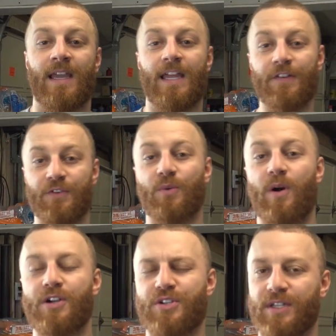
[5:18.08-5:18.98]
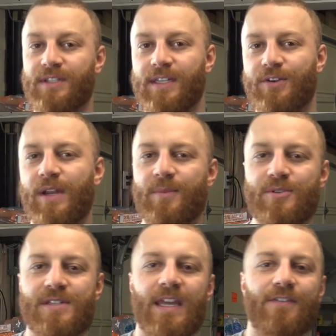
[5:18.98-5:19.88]
And if you're watching, I think your name
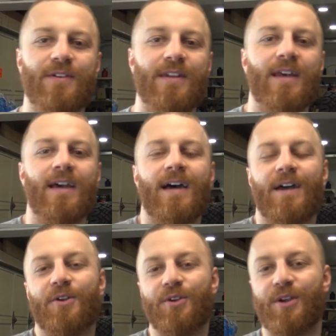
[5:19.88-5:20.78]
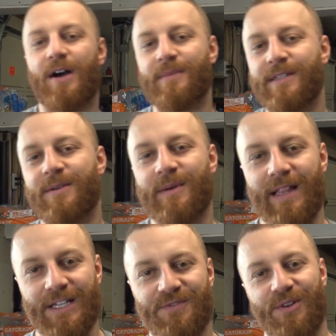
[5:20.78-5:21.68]
was David. I know you commented on my
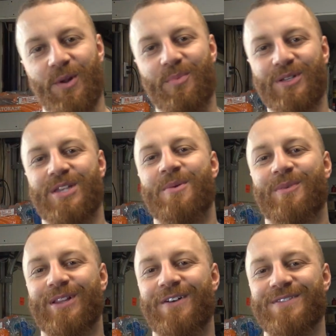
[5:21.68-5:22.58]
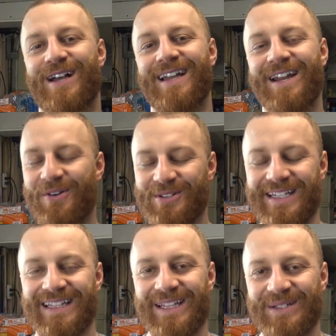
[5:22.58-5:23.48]
last video, put some gloves on. I know it's
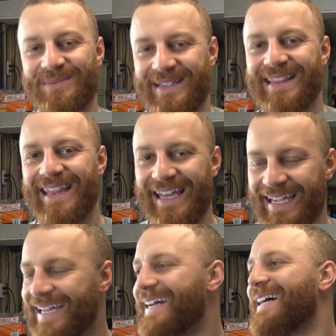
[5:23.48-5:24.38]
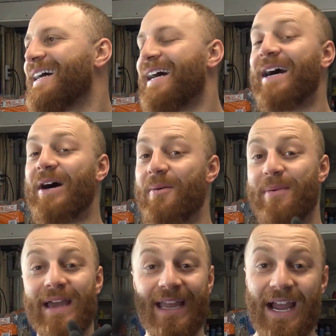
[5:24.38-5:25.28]
a little bit late,
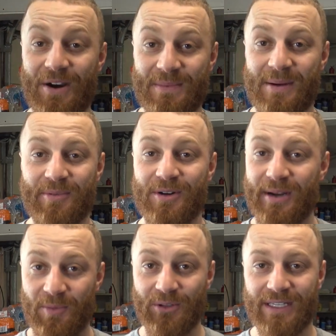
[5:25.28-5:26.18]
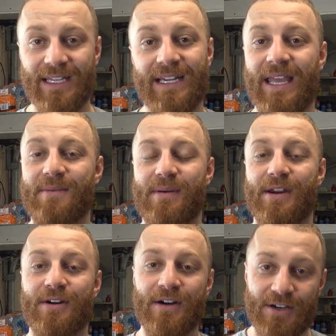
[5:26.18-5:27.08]
but hey, I remembered. I'm only gonna get
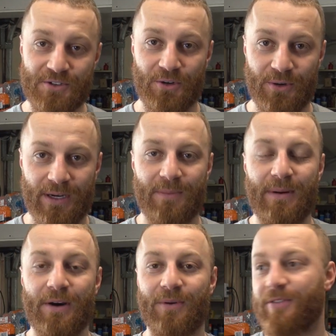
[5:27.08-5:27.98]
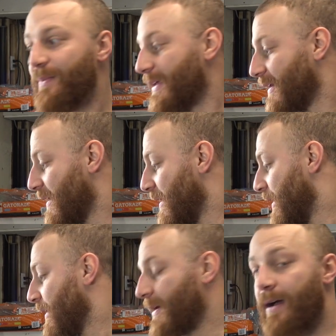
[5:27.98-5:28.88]
better, so bear with me.
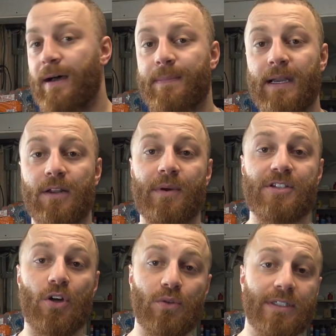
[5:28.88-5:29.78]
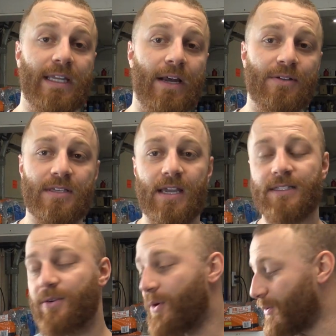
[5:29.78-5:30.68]
But anyways, the only downside
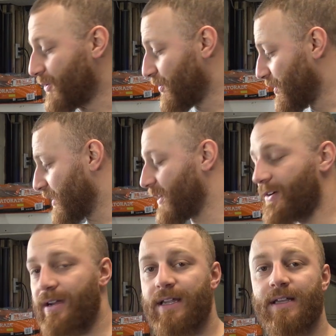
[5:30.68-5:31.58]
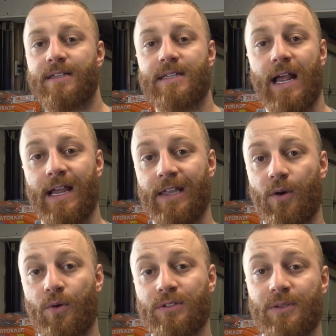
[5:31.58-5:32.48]
to what we're doing here is I
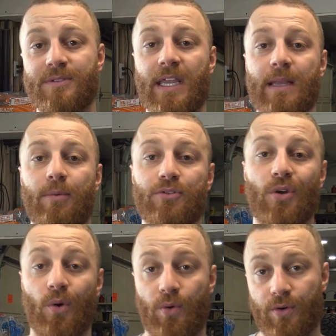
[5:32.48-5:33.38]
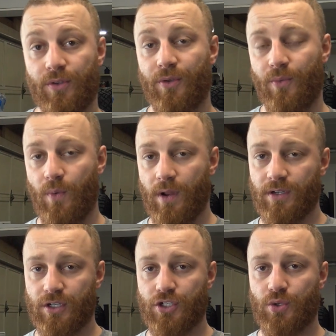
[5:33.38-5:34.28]
only was able to order the one
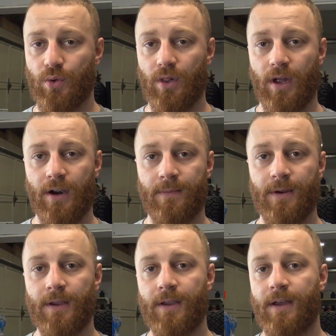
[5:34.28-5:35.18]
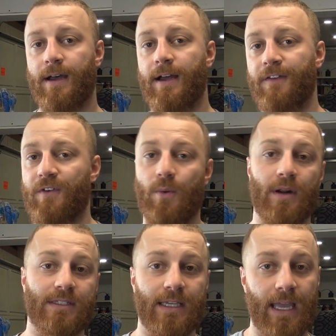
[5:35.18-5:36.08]
control arm if I
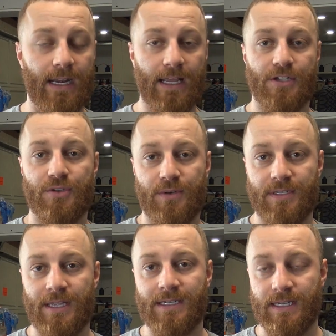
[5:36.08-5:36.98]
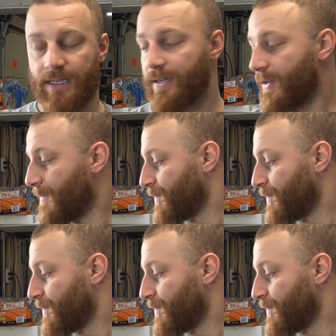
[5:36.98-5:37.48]
wanted to get it as soon as I did.